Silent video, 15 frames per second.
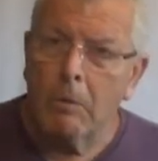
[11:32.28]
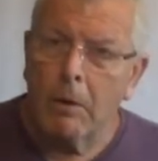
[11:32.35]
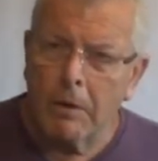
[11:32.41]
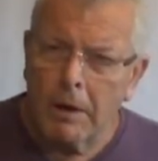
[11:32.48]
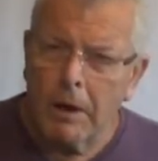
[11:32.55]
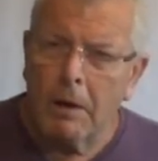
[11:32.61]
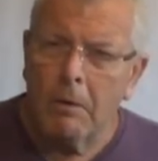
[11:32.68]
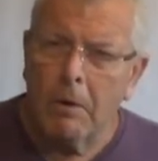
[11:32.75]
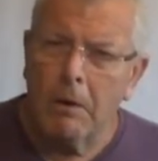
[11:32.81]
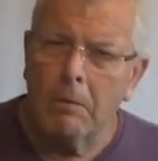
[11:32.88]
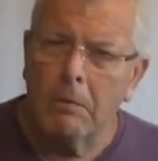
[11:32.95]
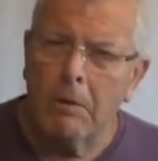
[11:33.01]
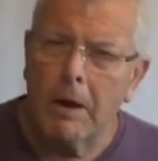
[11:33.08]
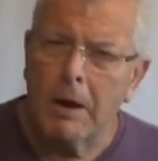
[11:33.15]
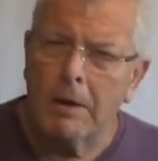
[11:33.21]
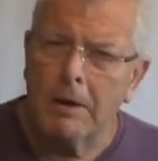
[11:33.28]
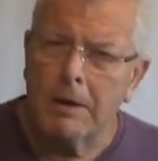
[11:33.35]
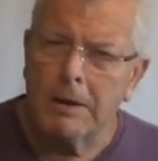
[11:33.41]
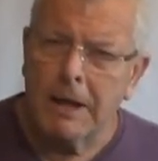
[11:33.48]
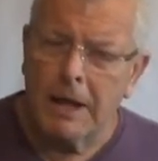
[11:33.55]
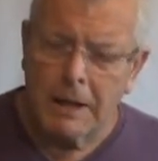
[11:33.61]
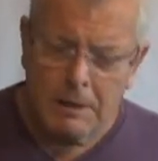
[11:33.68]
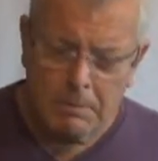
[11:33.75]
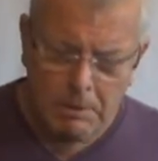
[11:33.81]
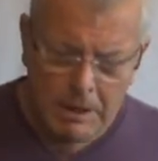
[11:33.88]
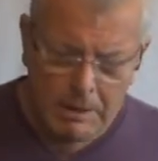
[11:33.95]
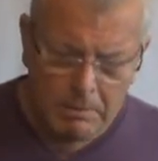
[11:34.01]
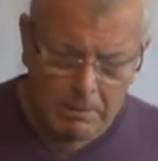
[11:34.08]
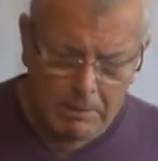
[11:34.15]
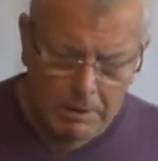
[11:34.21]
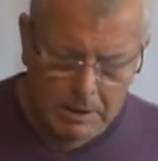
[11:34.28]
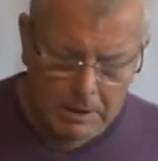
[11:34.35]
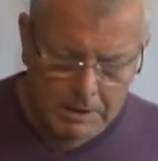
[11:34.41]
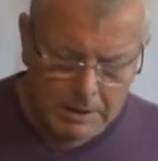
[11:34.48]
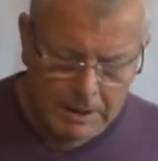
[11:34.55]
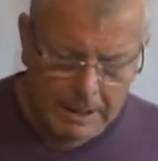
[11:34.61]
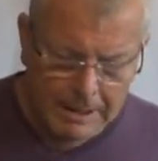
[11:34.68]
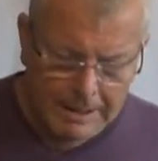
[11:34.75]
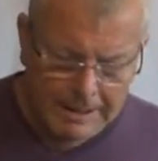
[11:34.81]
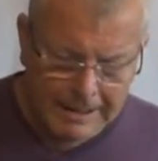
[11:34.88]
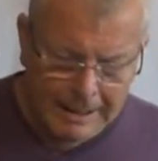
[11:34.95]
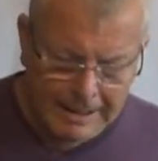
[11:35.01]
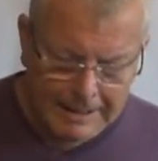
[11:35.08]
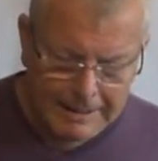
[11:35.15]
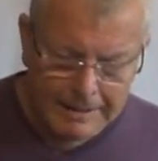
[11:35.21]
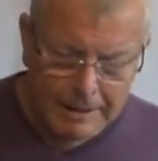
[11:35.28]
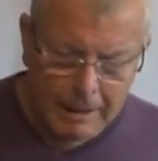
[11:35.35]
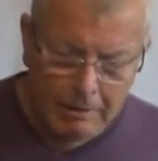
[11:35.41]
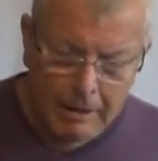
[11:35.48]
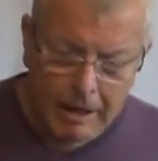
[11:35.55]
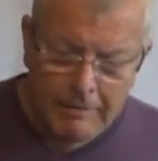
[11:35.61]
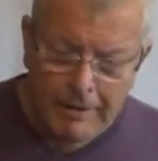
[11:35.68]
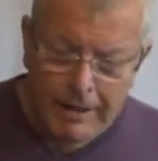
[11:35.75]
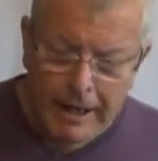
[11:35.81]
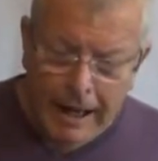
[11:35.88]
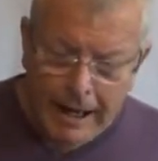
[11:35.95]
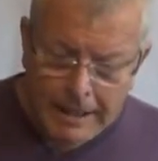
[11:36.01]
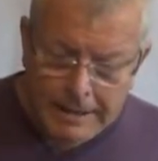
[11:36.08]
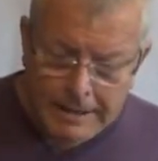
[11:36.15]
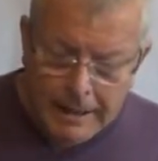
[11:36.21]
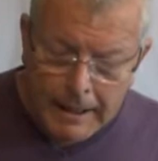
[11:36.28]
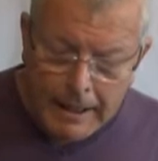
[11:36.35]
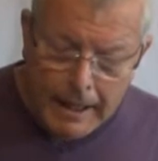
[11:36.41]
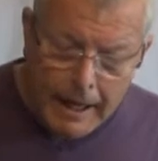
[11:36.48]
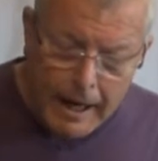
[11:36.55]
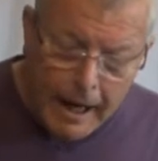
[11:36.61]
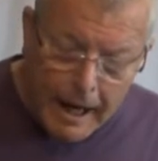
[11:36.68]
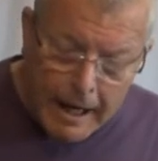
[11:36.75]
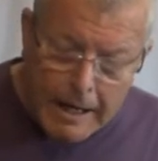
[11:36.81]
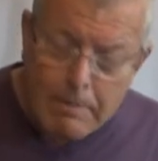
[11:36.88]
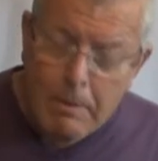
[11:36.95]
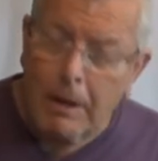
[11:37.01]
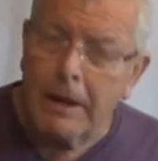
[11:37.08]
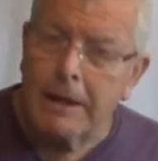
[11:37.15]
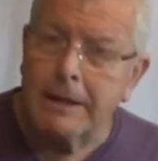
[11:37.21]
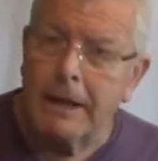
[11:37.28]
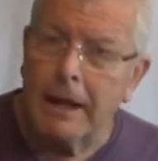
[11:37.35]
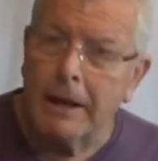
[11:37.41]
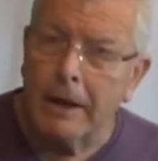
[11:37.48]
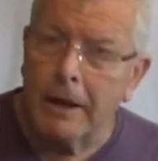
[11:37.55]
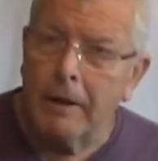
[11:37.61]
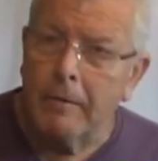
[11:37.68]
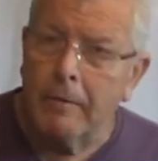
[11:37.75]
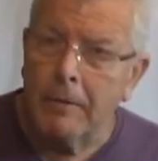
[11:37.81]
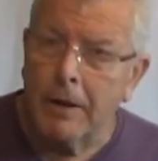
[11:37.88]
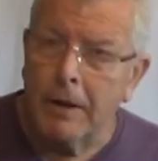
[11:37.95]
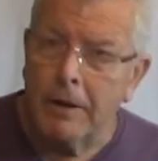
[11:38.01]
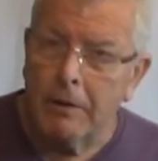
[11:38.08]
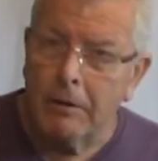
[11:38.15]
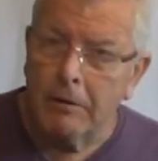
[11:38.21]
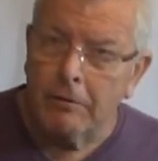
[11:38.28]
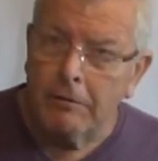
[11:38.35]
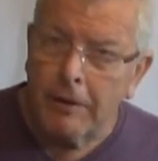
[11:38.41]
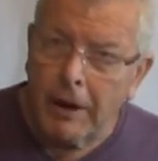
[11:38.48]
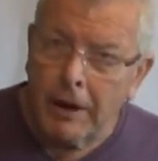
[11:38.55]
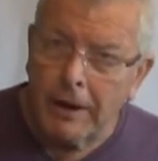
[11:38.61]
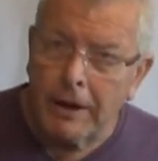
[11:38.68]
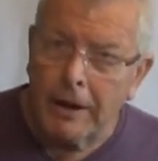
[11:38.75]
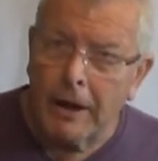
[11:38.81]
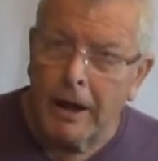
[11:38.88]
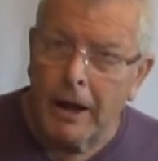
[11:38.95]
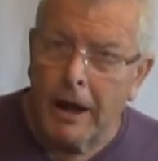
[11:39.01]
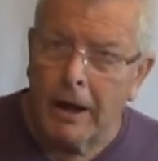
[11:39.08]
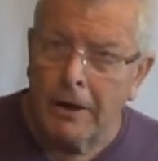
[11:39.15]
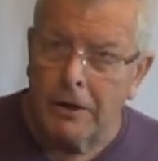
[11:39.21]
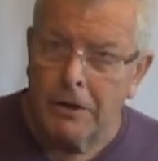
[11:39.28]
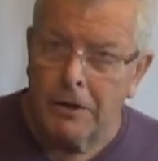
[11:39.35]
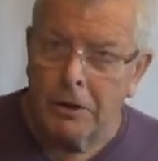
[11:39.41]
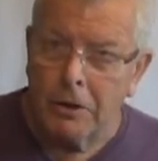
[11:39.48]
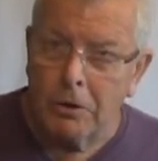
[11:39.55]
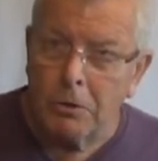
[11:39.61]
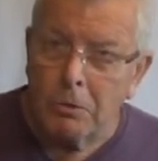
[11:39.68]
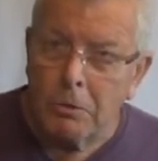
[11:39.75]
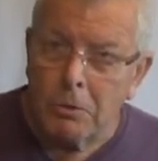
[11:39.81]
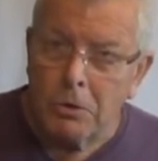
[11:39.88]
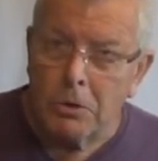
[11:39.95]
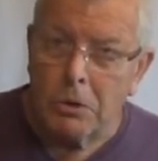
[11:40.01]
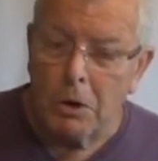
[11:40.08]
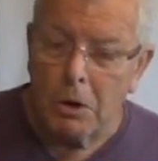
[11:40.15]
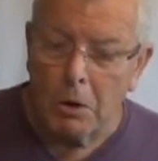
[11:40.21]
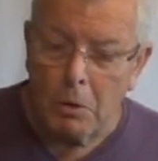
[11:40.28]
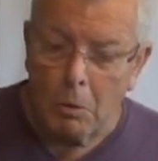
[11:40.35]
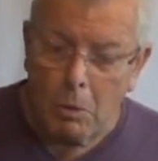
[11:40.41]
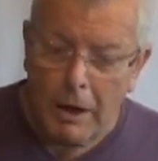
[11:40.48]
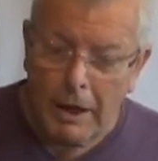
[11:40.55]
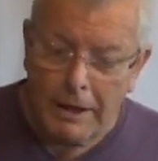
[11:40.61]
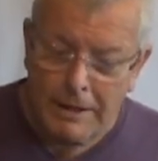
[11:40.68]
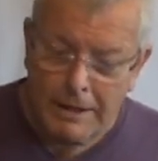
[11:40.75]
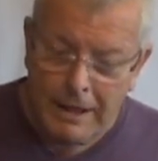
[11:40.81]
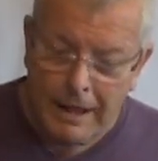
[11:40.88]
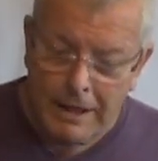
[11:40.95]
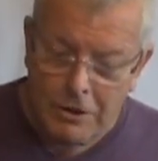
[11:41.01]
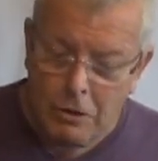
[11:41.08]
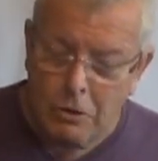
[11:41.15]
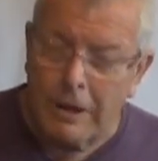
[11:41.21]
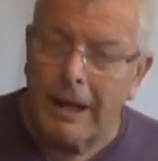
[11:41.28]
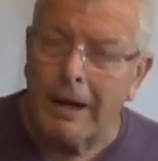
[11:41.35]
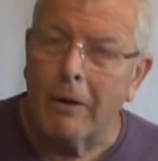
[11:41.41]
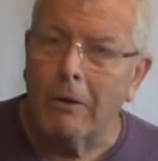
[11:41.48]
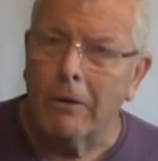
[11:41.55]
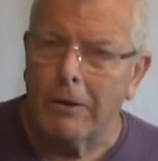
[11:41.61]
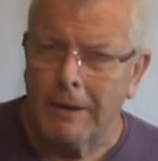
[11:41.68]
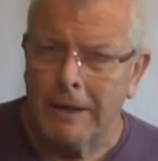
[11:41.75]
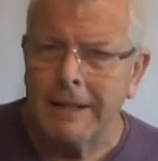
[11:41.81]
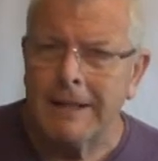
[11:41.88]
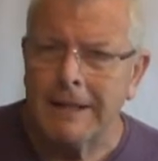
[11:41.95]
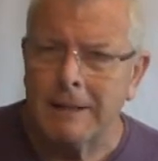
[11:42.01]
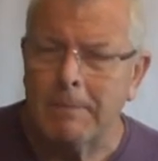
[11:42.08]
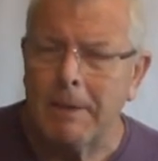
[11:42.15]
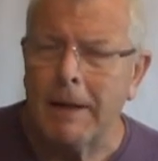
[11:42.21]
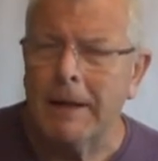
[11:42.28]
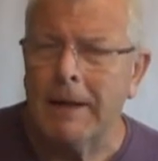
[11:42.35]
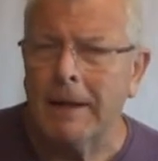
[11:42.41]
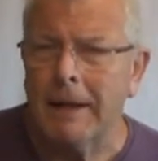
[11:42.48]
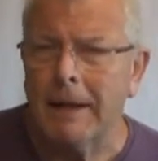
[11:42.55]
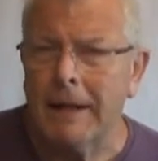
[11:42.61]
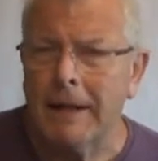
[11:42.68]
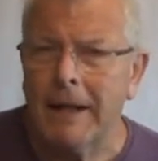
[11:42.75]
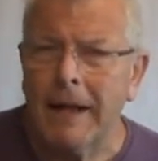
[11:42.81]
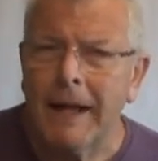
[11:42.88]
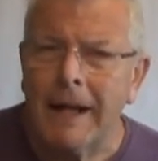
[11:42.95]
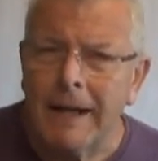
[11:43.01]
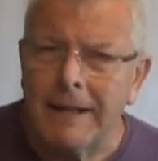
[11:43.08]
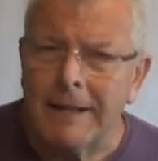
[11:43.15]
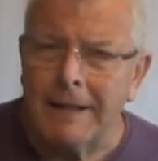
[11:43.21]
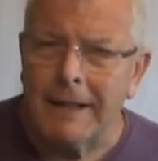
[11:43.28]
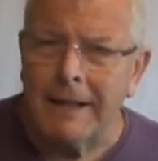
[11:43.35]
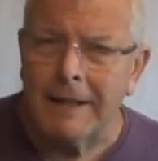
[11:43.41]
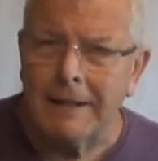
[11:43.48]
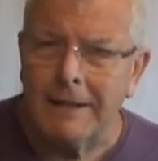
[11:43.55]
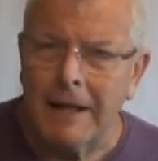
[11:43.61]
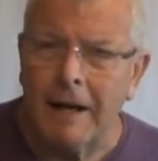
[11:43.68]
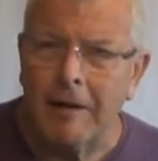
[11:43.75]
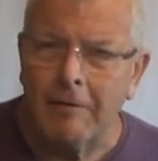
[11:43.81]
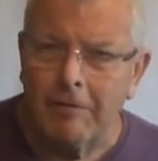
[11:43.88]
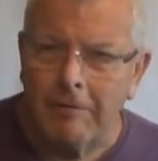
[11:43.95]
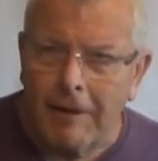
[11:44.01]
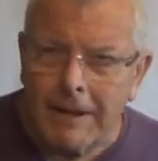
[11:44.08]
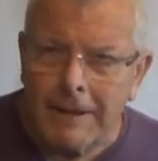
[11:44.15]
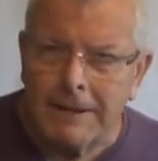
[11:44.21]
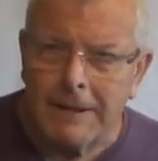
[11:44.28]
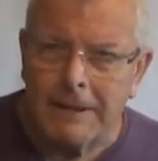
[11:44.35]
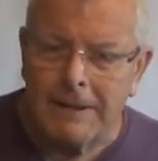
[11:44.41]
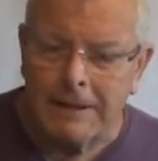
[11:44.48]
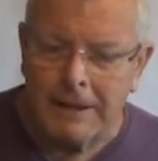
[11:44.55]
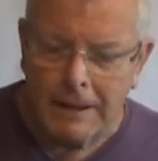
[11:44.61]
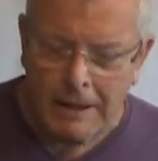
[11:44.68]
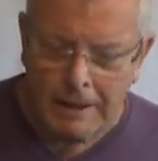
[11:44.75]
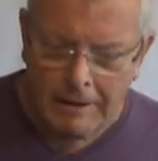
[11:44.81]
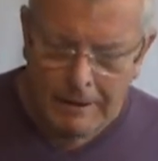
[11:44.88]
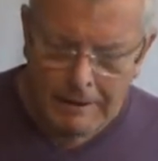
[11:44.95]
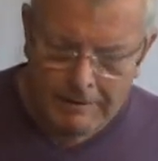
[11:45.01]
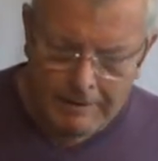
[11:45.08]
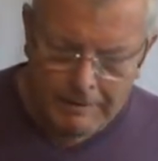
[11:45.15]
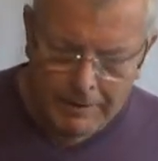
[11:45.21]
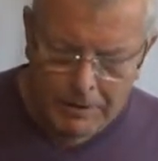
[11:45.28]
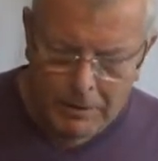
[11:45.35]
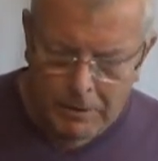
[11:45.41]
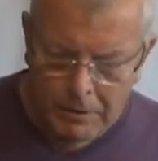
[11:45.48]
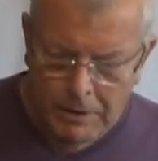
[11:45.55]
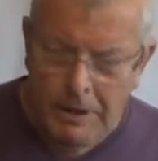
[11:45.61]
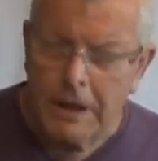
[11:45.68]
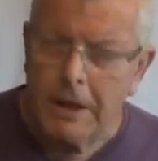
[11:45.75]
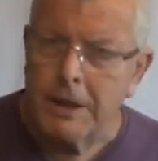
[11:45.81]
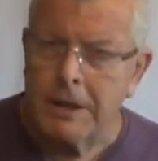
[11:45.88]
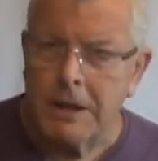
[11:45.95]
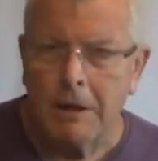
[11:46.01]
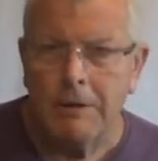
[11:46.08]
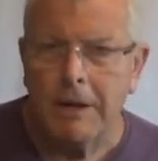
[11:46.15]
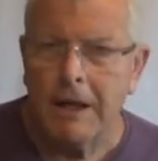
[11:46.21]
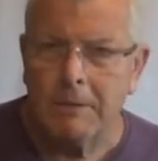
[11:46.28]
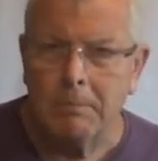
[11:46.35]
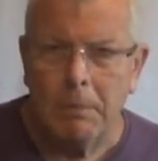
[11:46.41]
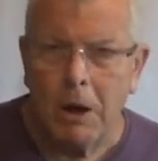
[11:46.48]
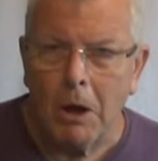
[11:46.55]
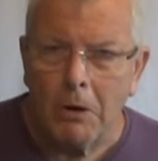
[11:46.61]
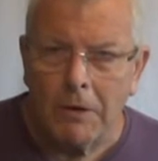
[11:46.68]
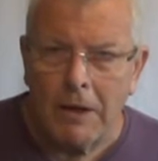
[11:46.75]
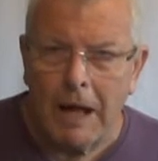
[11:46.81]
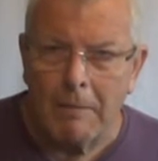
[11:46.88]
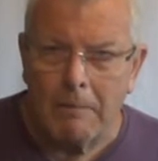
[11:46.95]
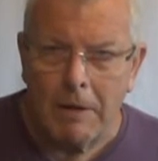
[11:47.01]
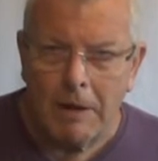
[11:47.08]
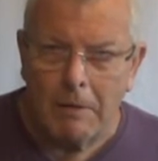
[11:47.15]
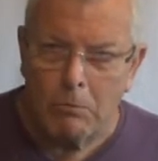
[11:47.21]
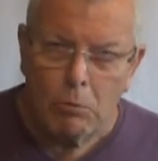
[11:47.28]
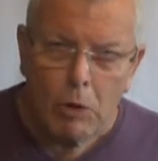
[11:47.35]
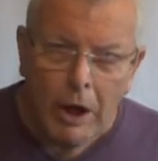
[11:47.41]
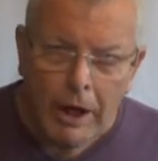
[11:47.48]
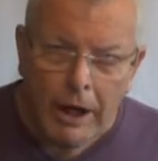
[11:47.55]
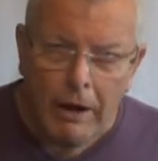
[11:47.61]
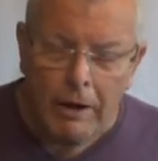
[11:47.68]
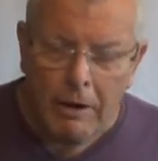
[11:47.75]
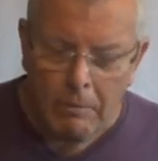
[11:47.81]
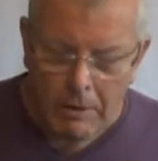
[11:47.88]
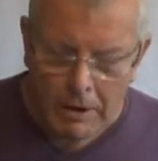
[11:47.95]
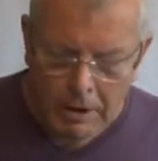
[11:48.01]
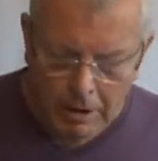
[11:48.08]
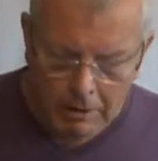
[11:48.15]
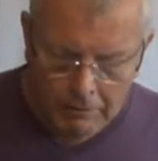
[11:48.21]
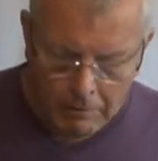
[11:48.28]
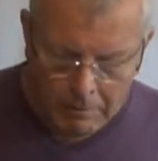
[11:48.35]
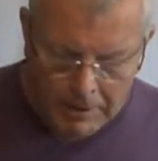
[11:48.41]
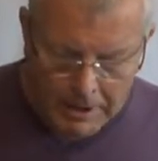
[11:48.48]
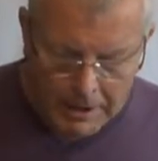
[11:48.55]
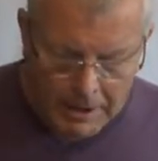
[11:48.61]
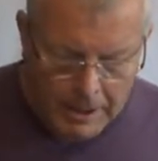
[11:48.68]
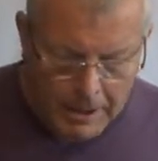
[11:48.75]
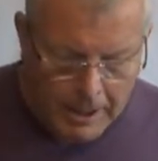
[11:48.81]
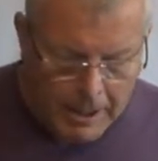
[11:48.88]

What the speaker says: one thing I want to say to people is this: don't ever let anybody tell you that you'll find it harder to lose weight as you get older. This has been the easiest and fastest thing I've ever done. So that's blown that myth right out of the window for me.